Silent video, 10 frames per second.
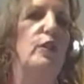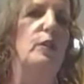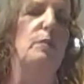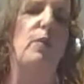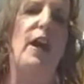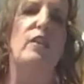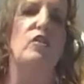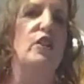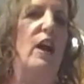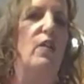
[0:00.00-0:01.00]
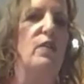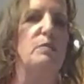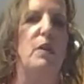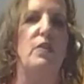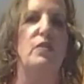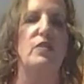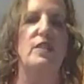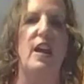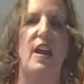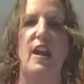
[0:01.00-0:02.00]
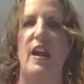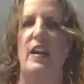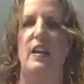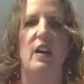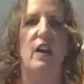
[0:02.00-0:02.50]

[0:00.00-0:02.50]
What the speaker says: for bridal showers, Mother's Day,